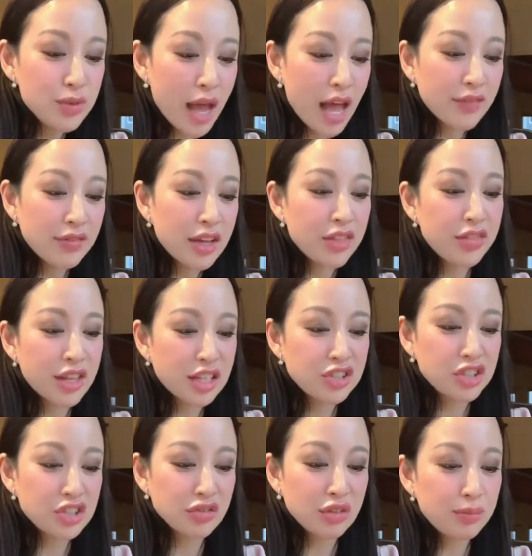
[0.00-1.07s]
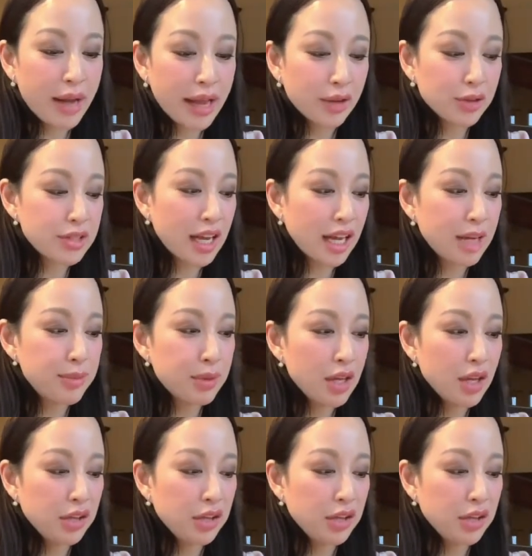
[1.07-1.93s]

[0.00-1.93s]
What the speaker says: have a thick gingival biotype,